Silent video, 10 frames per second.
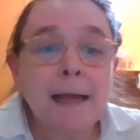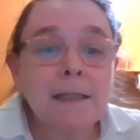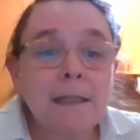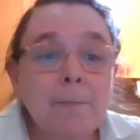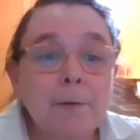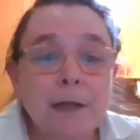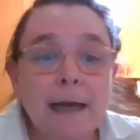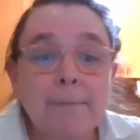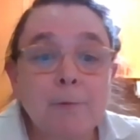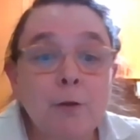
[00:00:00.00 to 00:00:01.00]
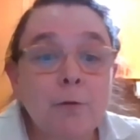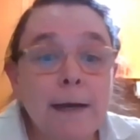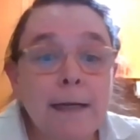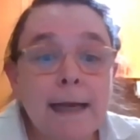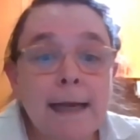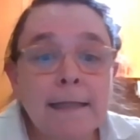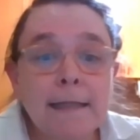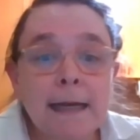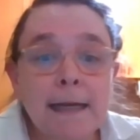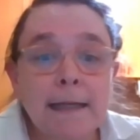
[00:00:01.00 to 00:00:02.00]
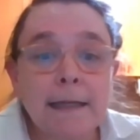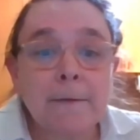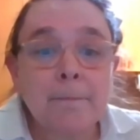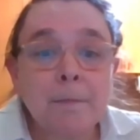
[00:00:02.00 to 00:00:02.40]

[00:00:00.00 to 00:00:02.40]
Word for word: and supper time with great anxiety.